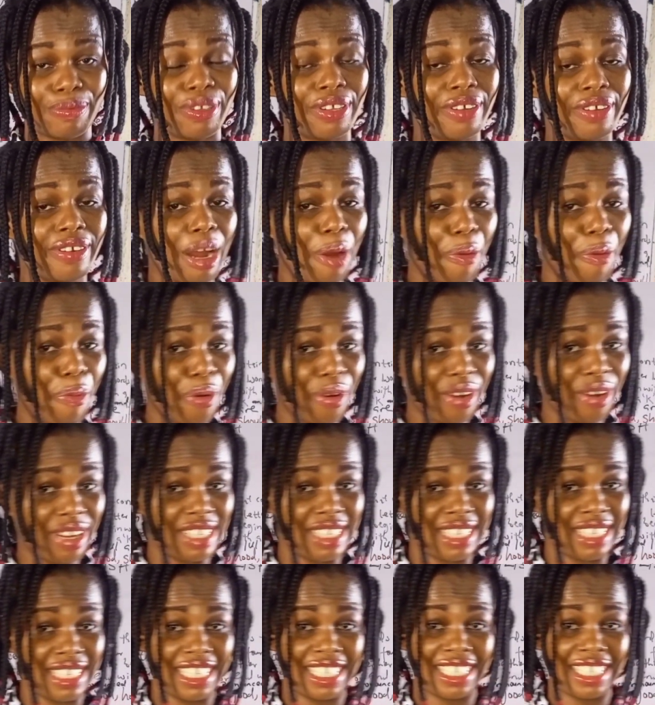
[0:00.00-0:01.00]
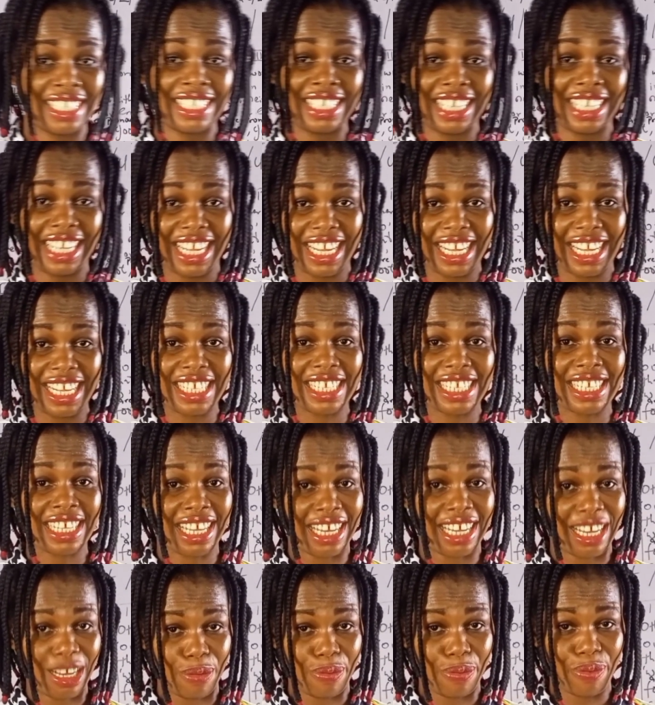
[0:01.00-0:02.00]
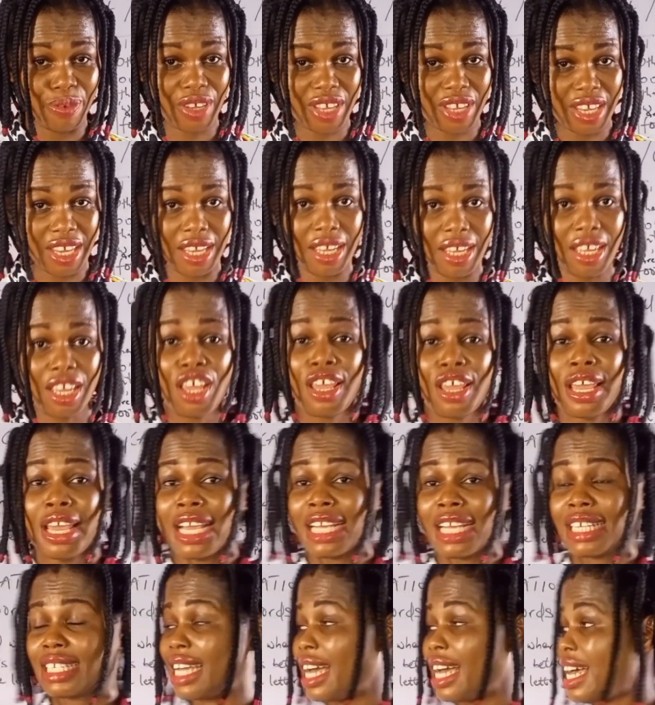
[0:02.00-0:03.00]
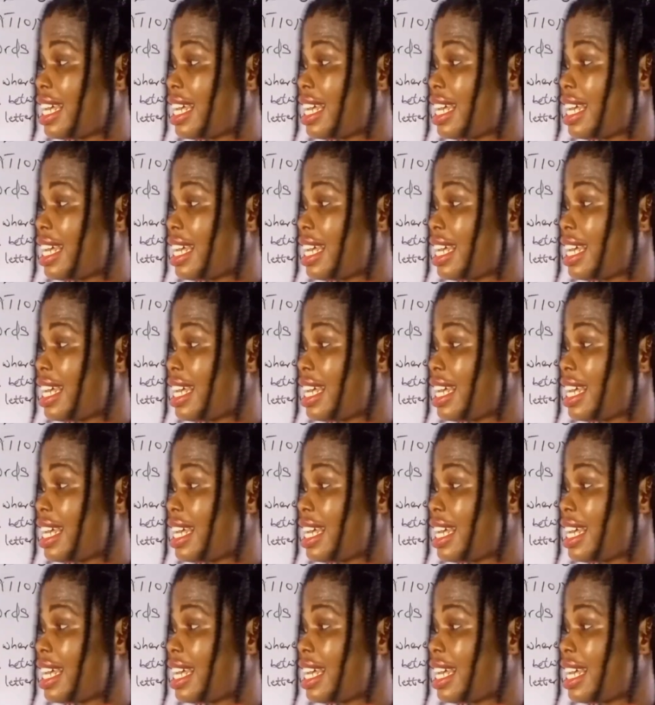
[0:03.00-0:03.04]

but the right pronunciation is cup. Okay, it